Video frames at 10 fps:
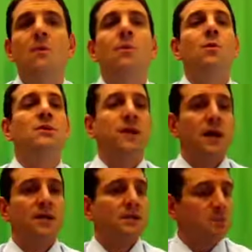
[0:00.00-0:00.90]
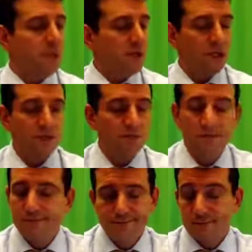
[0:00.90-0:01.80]
but Wisconsin, being
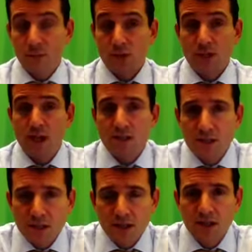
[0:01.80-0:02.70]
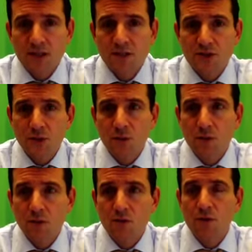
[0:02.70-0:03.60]
Wisconsin,
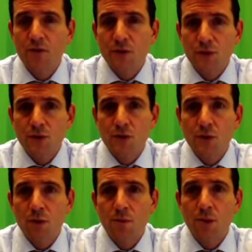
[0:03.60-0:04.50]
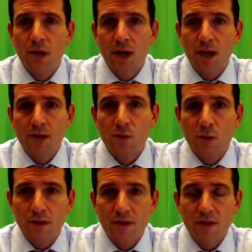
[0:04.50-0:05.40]
still refused to comply
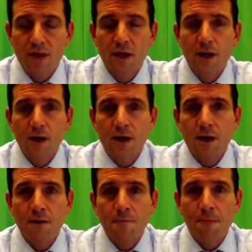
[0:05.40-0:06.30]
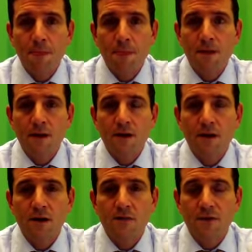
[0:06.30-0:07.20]
with
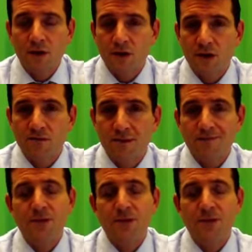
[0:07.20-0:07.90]
the federal government.